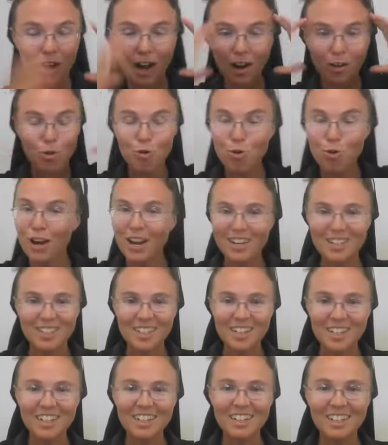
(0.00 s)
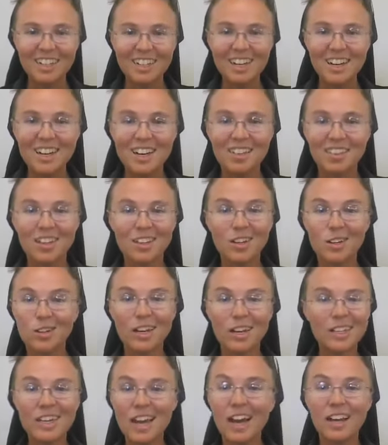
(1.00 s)
How crazy that they're
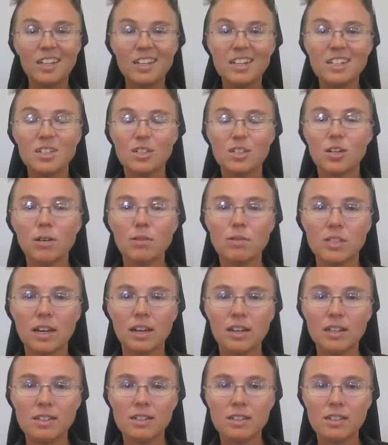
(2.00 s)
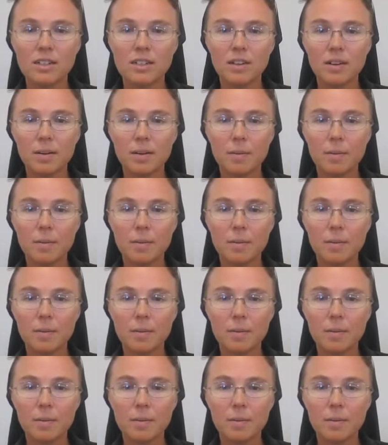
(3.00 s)
like, yeah, he deserves this.